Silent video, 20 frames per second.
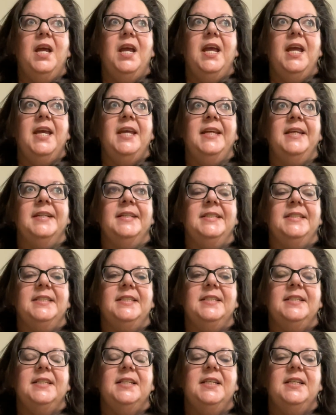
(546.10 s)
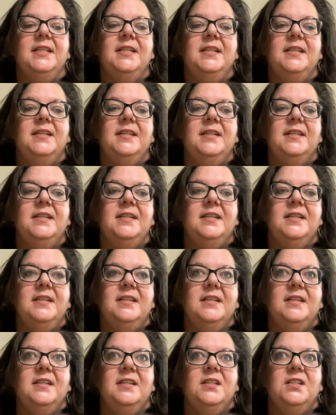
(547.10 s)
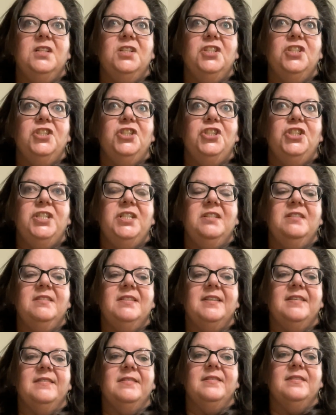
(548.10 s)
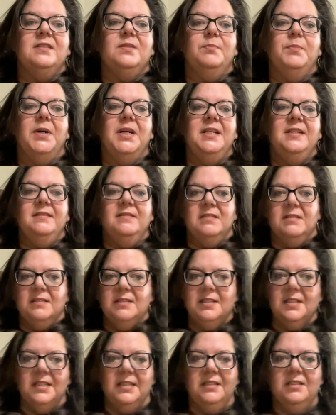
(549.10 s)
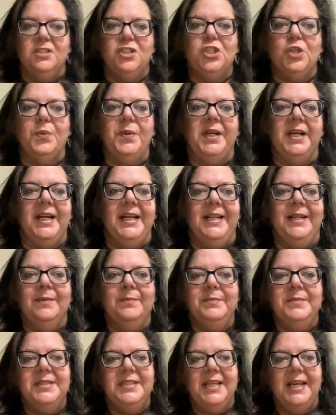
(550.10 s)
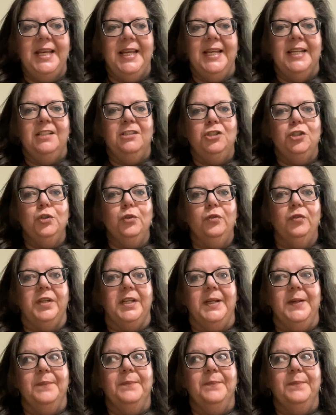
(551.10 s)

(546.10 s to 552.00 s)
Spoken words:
and she sells buttons and sewing items and jewelry.